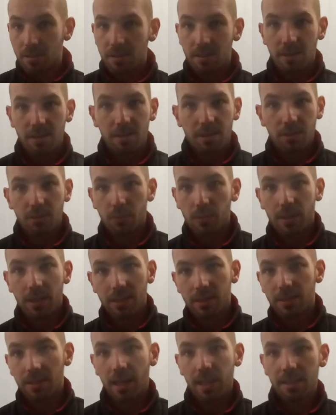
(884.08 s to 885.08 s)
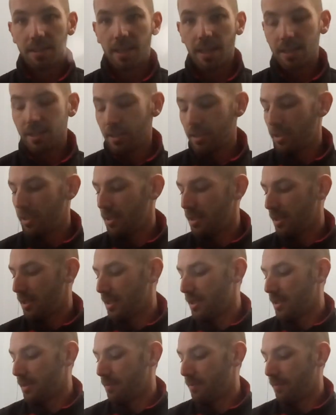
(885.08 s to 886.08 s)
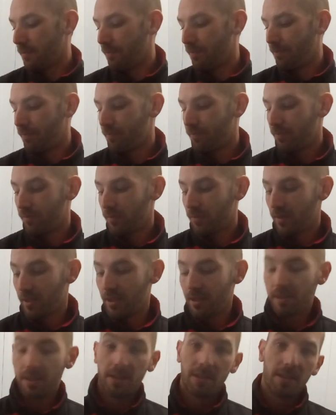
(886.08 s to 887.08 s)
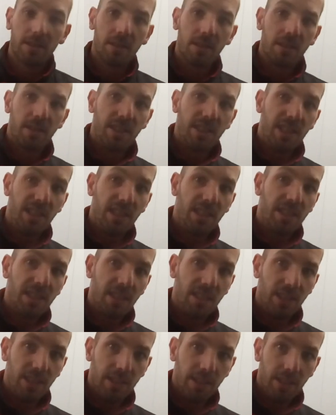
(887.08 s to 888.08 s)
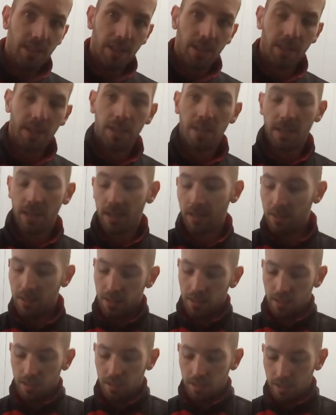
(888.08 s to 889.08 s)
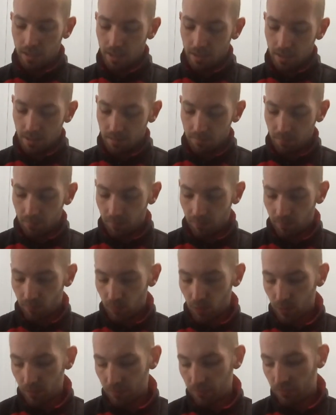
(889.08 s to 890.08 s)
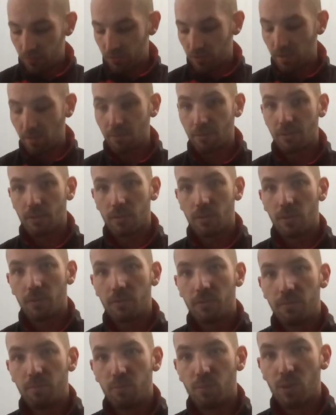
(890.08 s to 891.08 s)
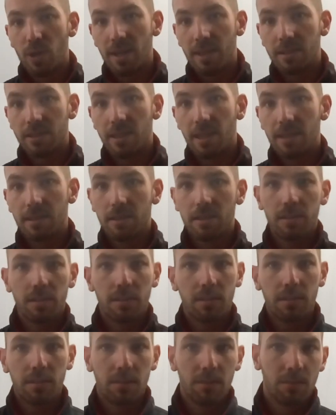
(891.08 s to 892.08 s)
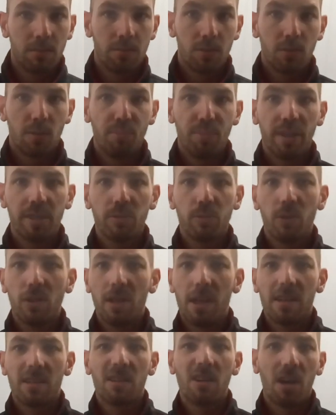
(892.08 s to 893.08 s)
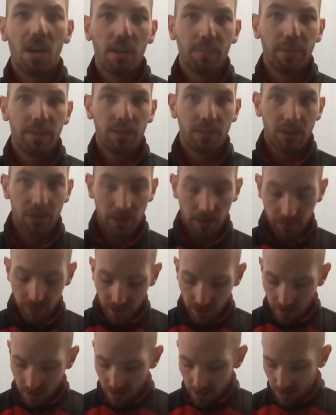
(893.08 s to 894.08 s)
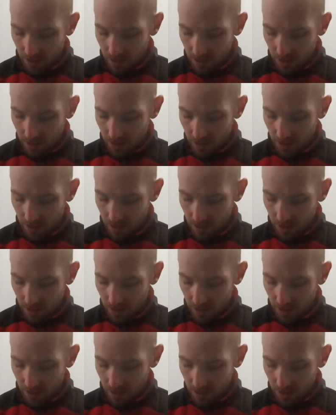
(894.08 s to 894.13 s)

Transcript: This is really a nice gadget. This is the TSE. You have several brands like this. It's compatible like Garmin or something.